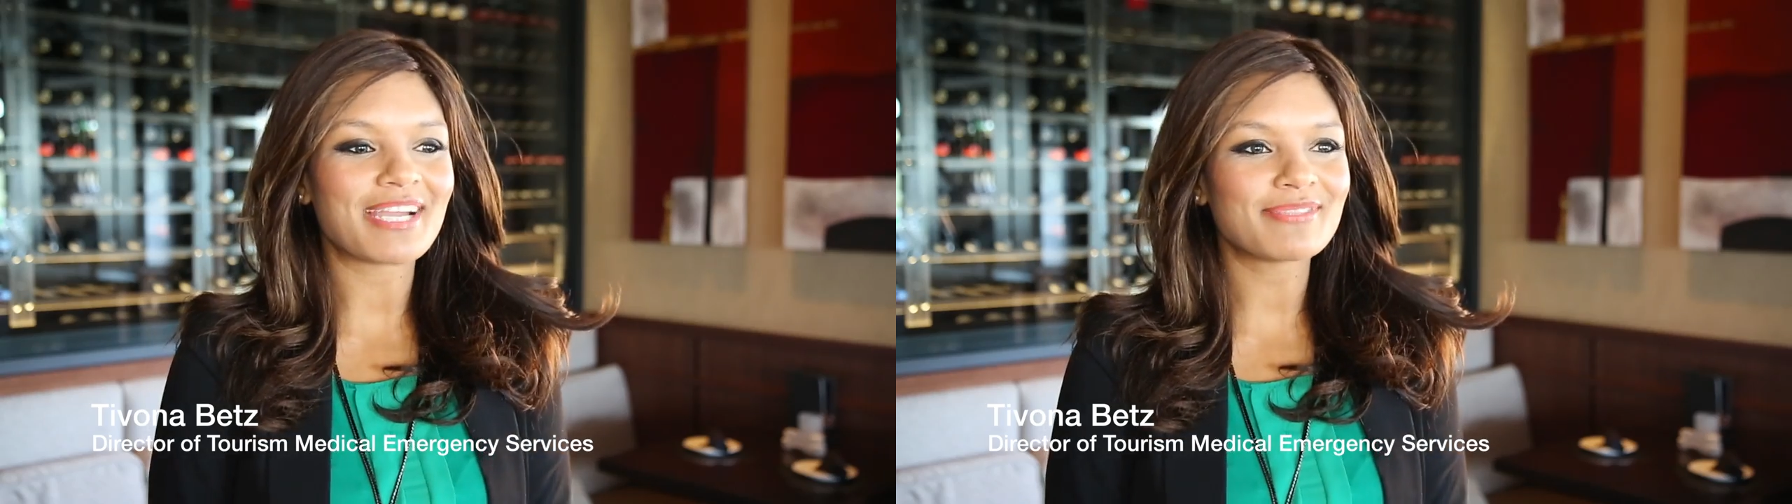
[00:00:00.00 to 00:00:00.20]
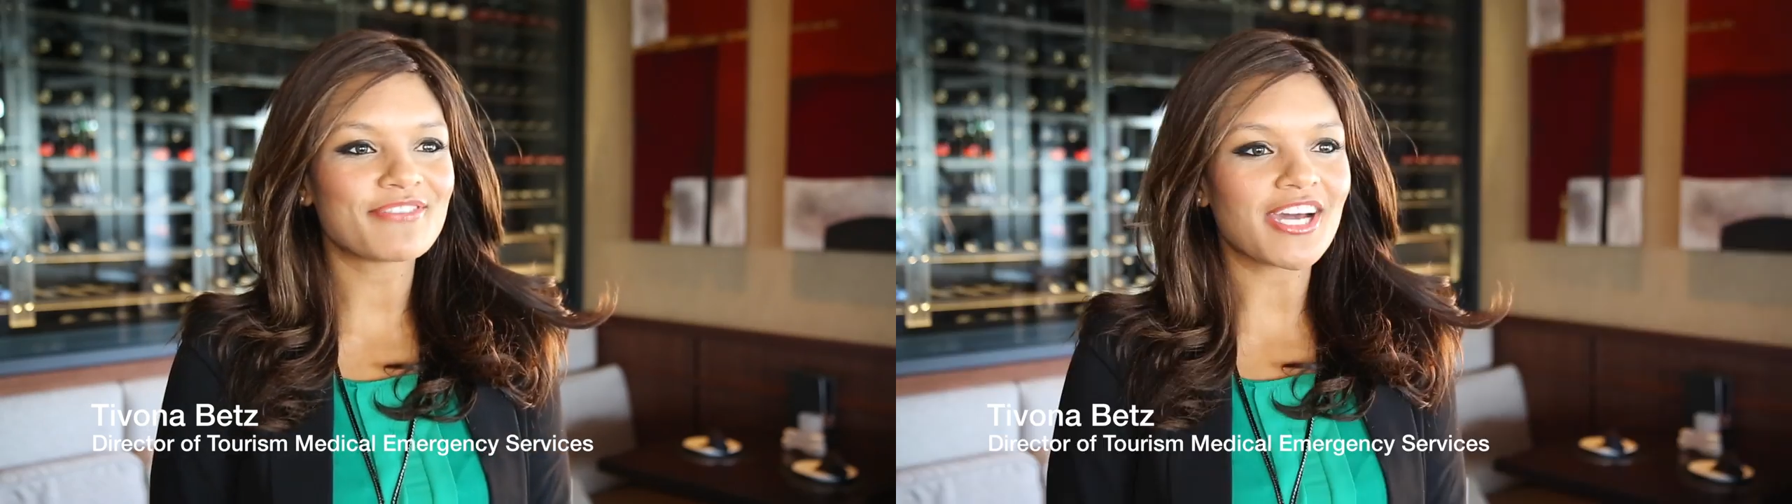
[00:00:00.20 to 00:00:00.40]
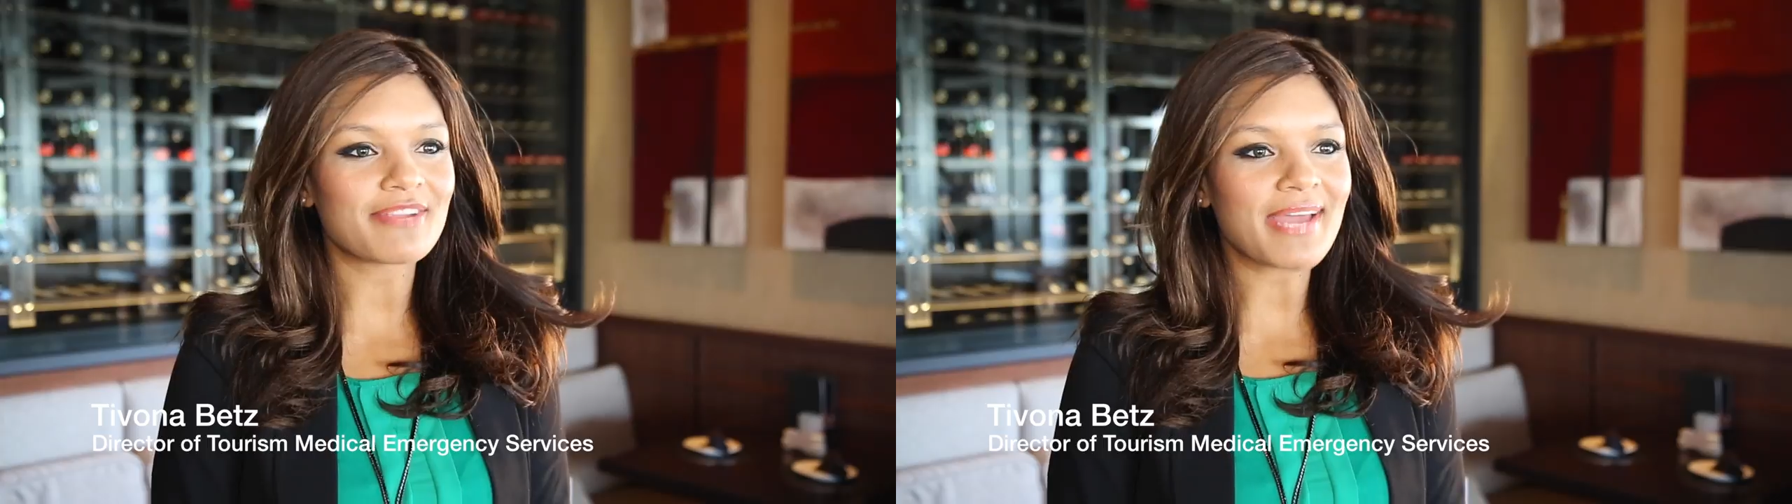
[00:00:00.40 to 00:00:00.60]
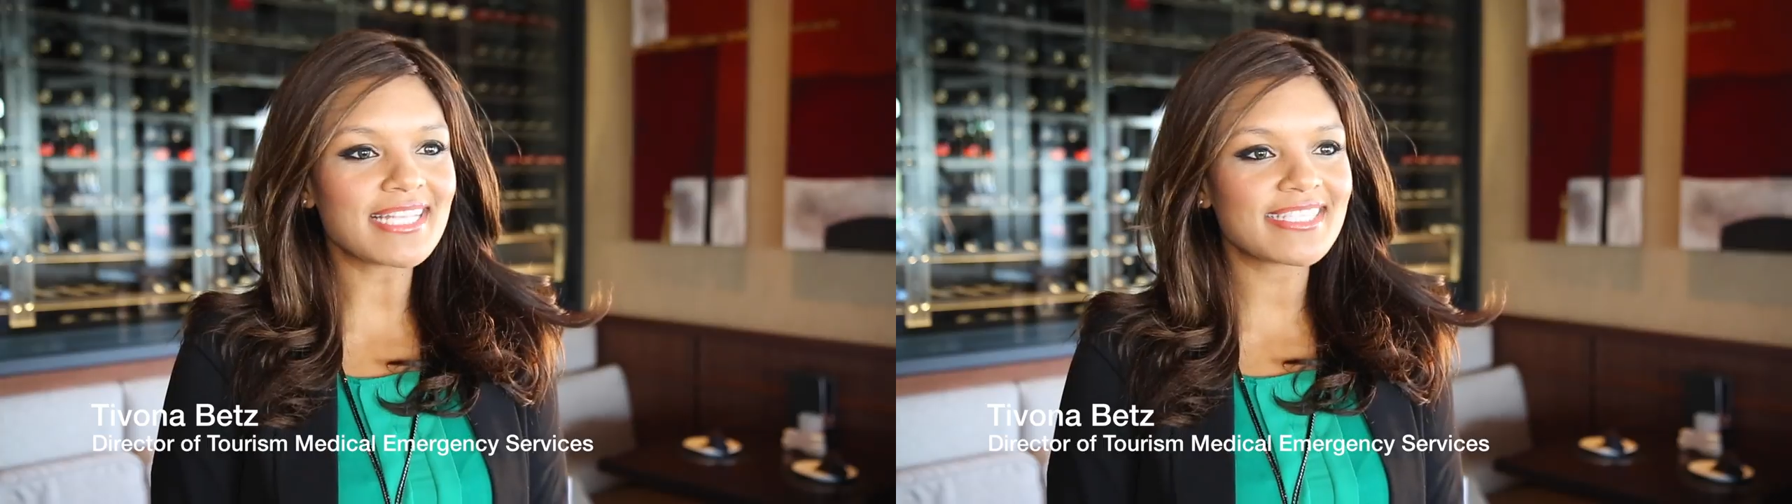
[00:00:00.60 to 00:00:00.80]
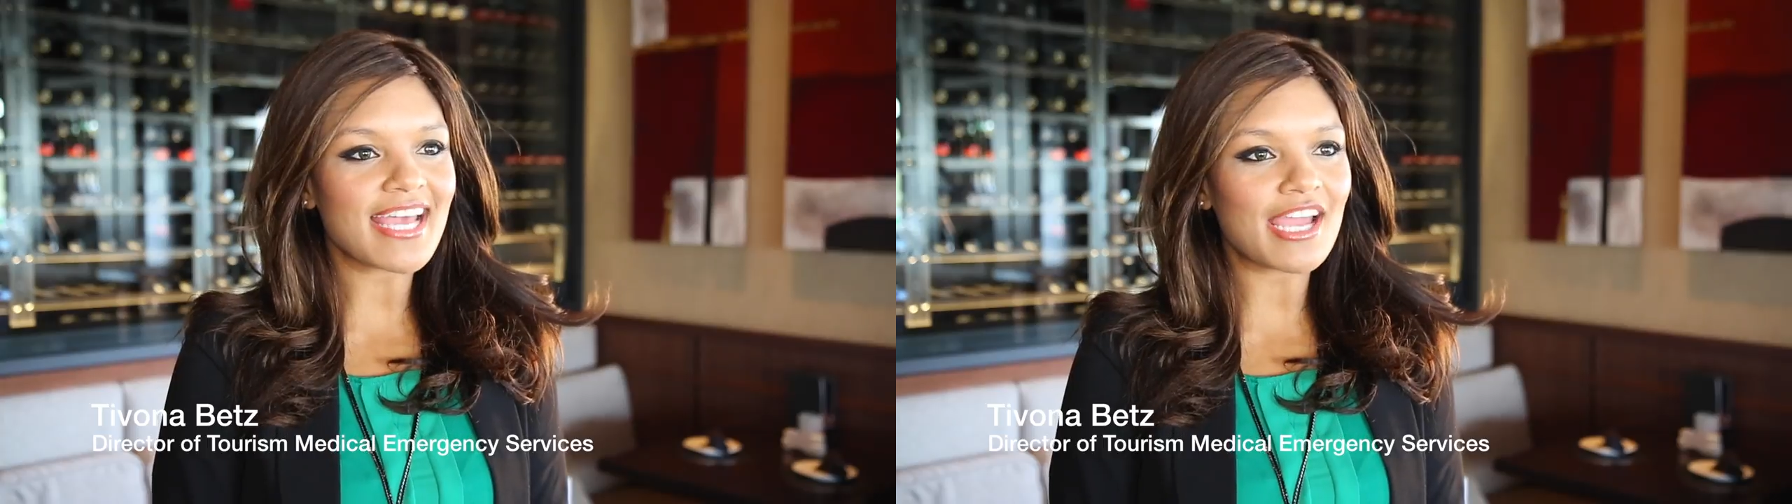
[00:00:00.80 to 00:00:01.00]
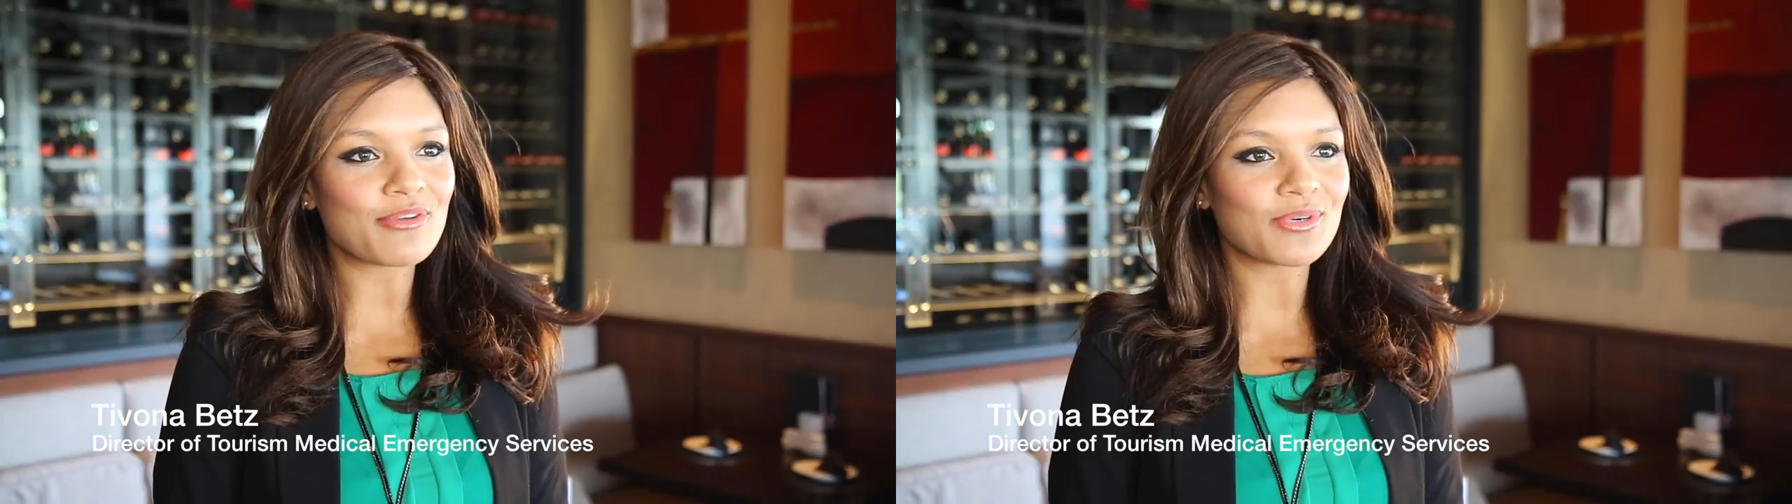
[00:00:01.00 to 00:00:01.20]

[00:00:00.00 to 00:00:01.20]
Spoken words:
I'm Tivona Betz. I